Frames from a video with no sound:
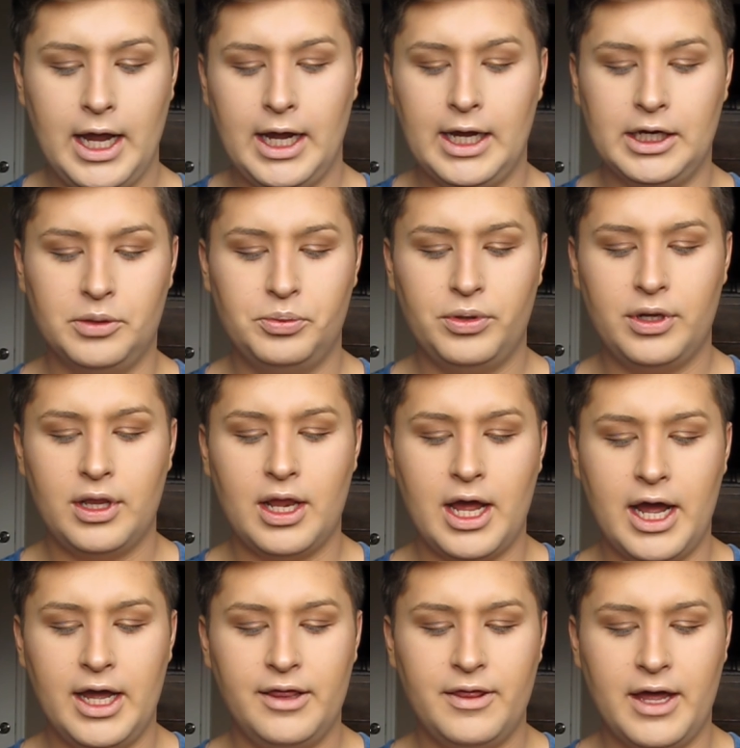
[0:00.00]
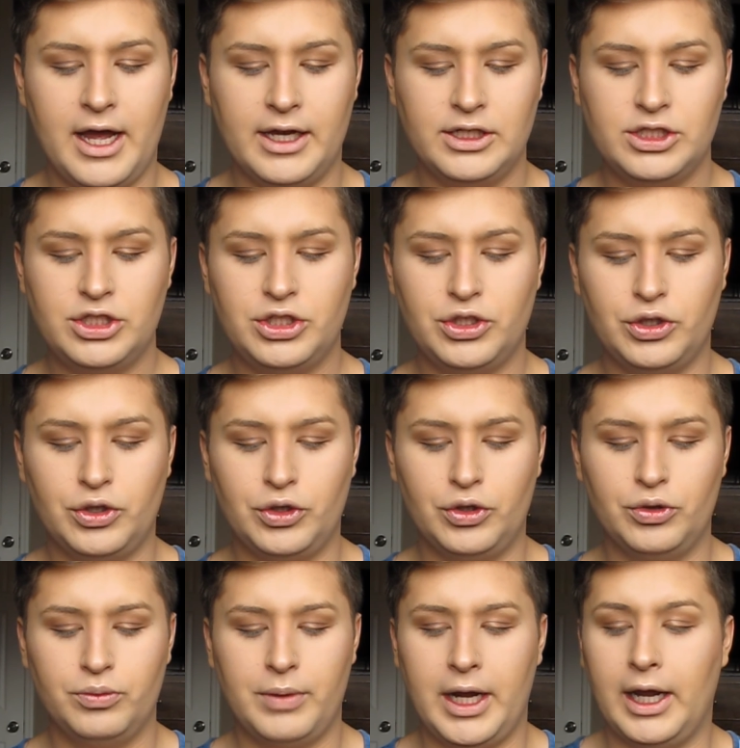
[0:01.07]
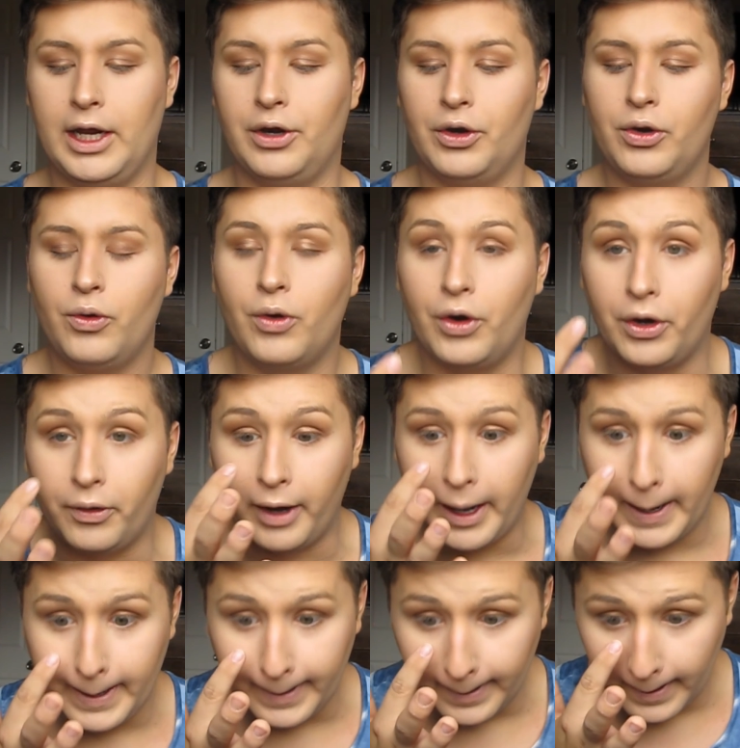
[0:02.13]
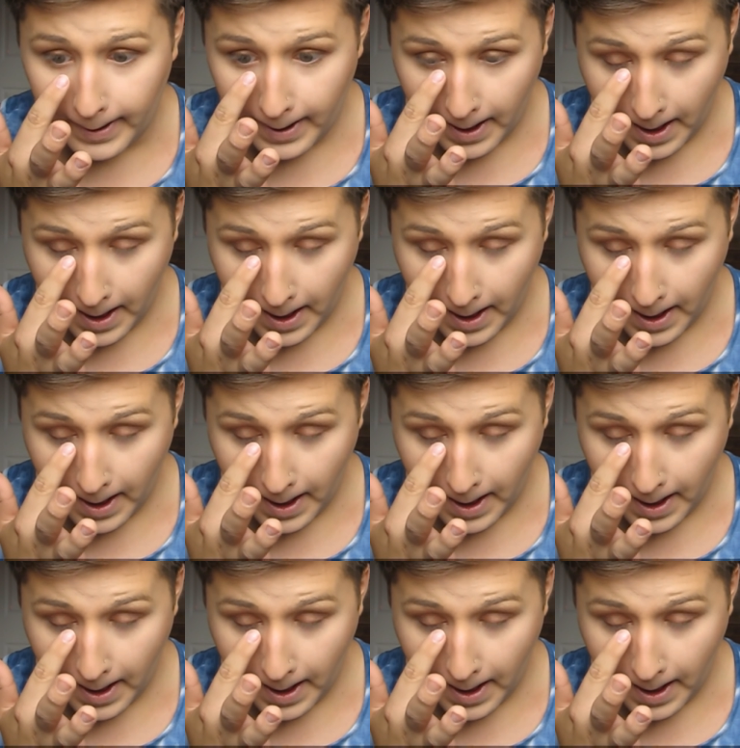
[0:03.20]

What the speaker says: and apply that to my inner corner right here.